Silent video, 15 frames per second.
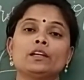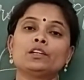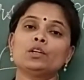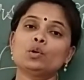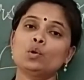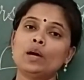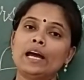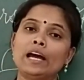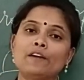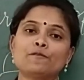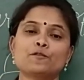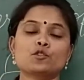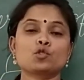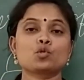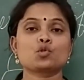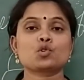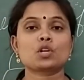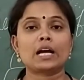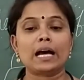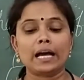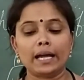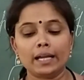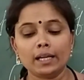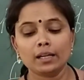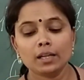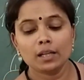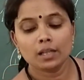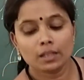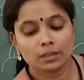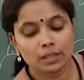you have to try
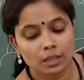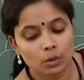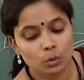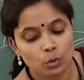the